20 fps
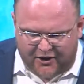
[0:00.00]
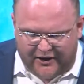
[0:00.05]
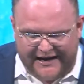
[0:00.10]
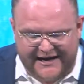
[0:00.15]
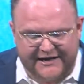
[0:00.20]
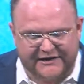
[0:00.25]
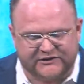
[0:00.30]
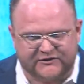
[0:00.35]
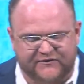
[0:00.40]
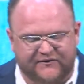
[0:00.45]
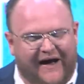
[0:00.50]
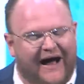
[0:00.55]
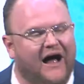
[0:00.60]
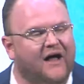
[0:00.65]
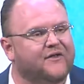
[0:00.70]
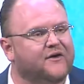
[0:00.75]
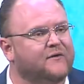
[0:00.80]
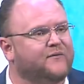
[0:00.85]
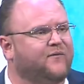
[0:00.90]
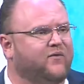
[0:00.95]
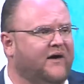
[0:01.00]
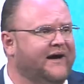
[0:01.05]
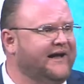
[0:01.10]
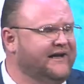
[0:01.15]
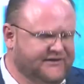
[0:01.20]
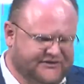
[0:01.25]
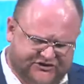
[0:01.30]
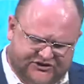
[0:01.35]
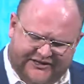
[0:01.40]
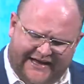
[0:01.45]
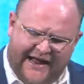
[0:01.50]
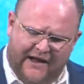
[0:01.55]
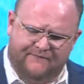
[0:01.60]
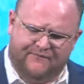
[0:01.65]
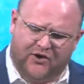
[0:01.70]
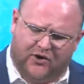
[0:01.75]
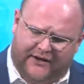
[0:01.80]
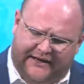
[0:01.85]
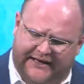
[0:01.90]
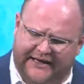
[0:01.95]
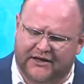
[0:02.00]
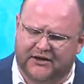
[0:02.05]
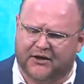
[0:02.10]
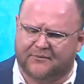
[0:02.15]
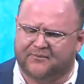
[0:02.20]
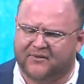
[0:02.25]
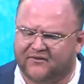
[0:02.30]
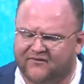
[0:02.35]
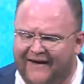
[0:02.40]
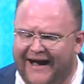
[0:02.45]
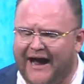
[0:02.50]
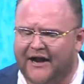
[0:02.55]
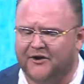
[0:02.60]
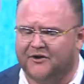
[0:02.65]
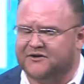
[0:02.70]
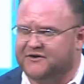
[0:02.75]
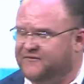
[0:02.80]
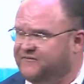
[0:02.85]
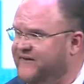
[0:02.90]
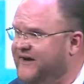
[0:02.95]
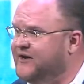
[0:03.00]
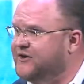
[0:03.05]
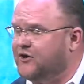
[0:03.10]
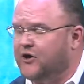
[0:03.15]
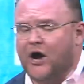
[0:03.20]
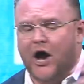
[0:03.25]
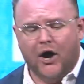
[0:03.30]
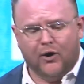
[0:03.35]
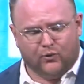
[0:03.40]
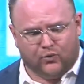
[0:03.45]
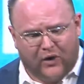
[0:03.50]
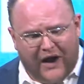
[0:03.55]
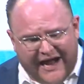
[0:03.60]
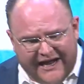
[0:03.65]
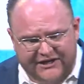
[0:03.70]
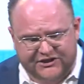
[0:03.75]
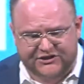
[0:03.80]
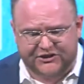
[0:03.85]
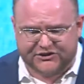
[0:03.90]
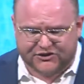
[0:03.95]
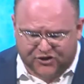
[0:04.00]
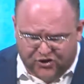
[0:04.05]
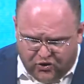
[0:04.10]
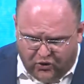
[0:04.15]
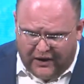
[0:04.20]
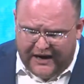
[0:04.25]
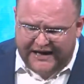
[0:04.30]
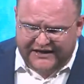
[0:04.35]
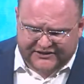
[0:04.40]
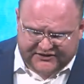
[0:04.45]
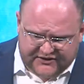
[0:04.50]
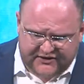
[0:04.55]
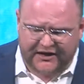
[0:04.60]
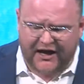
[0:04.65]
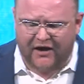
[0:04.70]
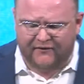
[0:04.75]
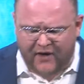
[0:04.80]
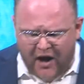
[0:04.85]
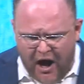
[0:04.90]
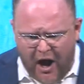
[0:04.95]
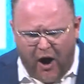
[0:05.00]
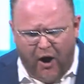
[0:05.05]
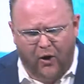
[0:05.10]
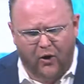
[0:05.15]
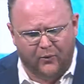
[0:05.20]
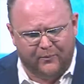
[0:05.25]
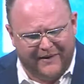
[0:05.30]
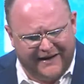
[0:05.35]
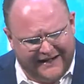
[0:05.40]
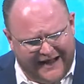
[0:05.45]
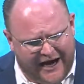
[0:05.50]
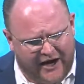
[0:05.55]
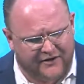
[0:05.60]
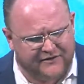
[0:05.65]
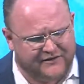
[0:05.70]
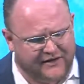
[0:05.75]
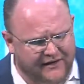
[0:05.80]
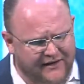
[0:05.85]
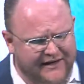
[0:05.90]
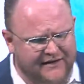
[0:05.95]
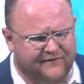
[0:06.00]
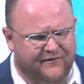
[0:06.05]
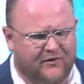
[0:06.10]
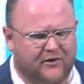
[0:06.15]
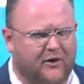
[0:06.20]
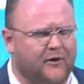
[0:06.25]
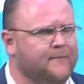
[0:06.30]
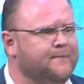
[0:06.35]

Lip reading: He is Father, Friend, Savior, Healer, Provider, Defender, Righteous, Grace, Love, Hope, and our Deliverer.